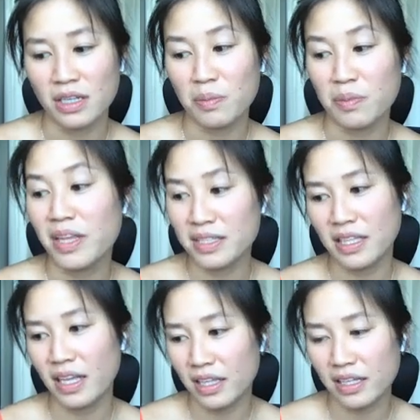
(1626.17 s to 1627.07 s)
But that
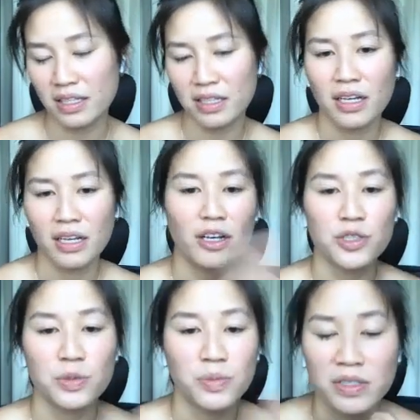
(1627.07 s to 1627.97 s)
said, like, it
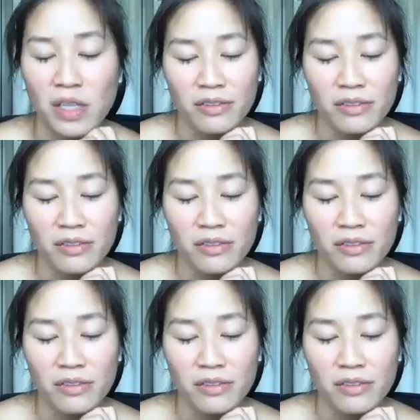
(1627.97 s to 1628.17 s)
also brings a lot